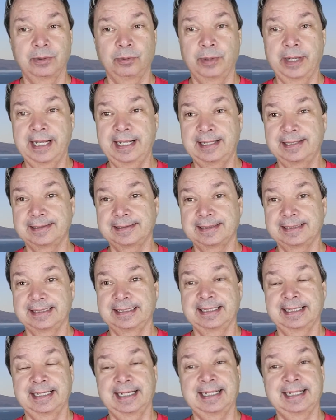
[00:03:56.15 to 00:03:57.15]
Well,
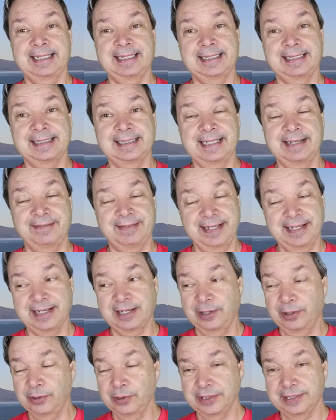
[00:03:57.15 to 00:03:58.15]
if you
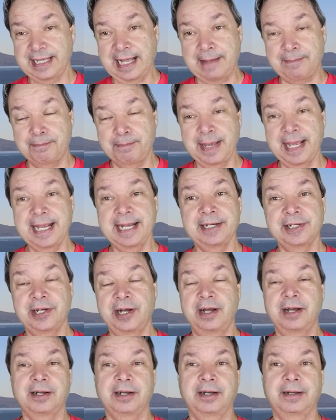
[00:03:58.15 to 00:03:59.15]
close that main
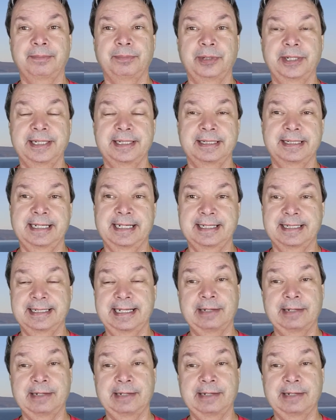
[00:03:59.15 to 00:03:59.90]
dock on Princess,